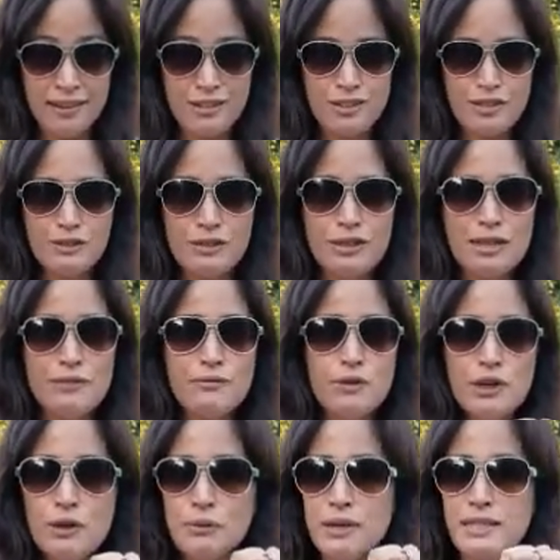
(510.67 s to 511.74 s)
So the Love
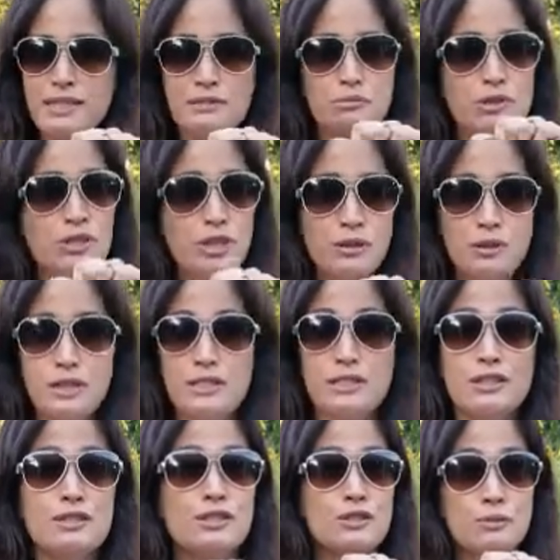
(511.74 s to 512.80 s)
41 Simple Tote is
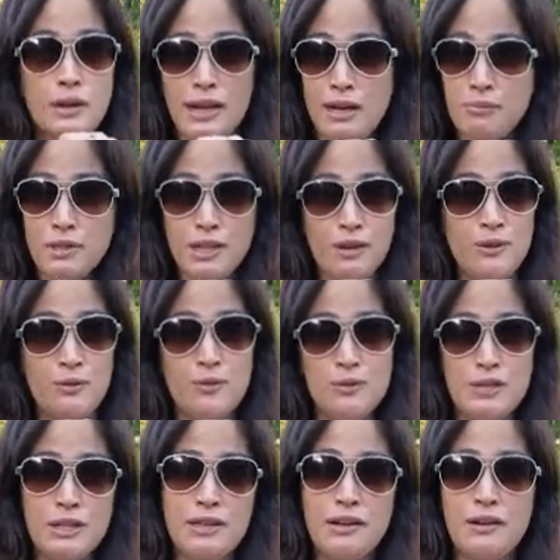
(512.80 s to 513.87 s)
a straight up tote.
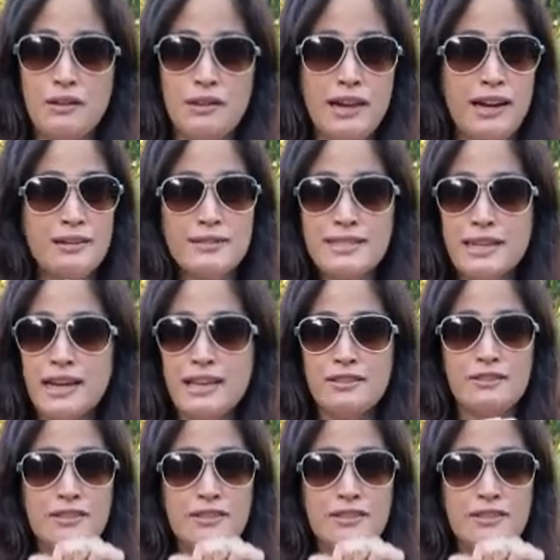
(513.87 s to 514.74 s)
There's nothing on the outside.